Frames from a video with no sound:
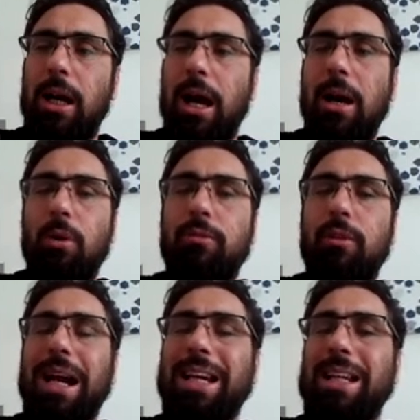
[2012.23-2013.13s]

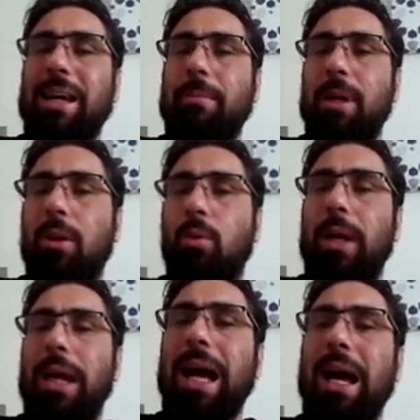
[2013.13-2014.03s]
but for
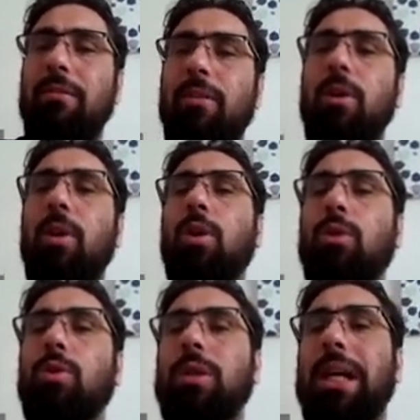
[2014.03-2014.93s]
academic we have
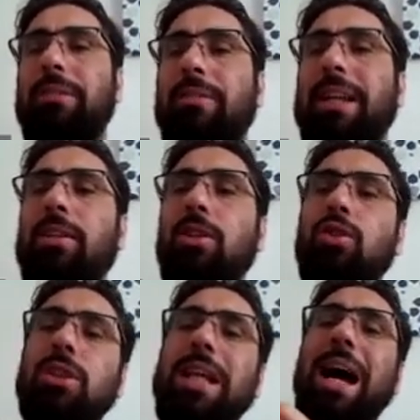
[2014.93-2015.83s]
do the
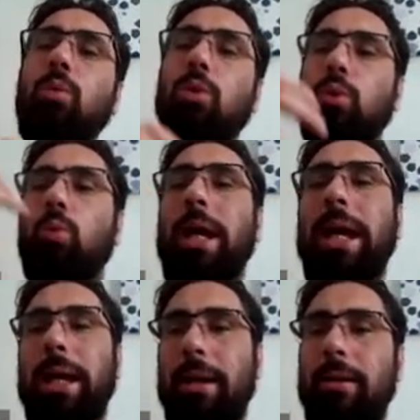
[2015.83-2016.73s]
advantages
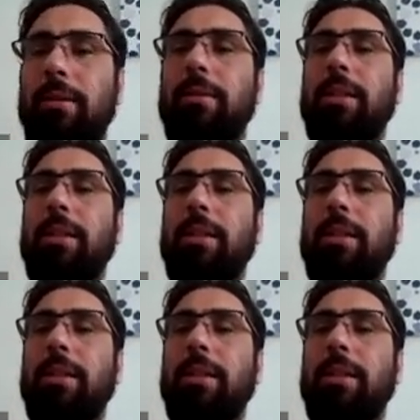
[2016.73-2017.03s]
outweigh the